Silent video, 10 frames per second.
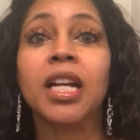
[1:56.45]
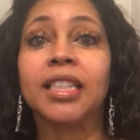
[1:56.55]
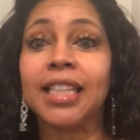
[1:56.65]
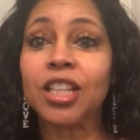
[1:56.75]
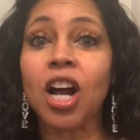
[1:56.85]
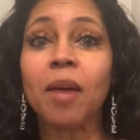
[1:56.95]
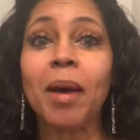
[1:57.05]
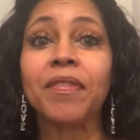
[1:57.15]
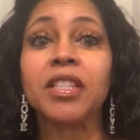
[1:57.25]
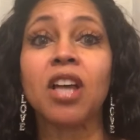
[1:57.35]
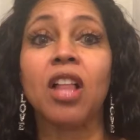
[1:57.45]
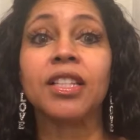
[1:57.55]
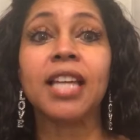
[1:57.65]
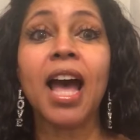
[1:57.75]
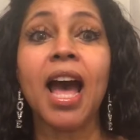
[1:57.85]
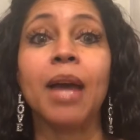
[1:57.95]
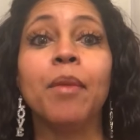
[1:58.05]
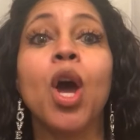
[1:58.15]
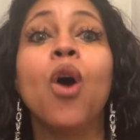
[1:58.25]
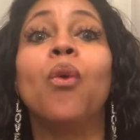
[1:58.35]
Because I talk about this all the time.
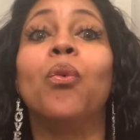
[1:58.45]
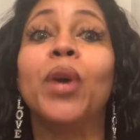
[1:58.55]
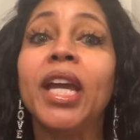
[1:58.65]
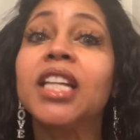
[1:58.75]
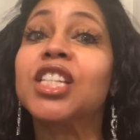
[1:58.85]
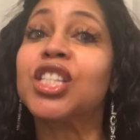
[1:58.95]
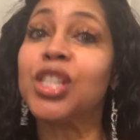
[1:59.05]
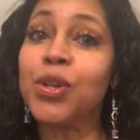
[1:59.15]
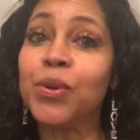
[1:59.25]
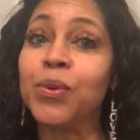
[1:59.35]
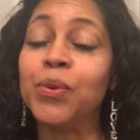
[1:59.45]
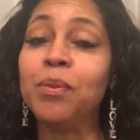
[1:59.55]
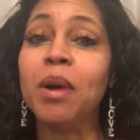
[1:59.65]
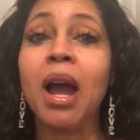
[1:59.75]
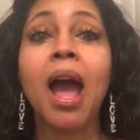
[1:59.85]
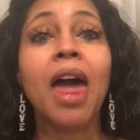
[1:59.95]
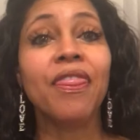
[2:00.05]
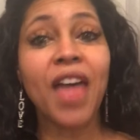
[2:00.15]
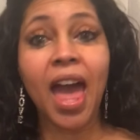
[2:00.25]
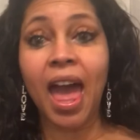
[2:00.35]
We assume
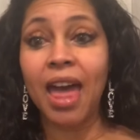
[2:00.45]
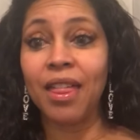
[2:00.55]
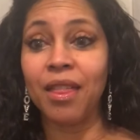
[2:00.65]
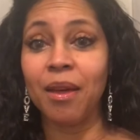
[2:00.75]
that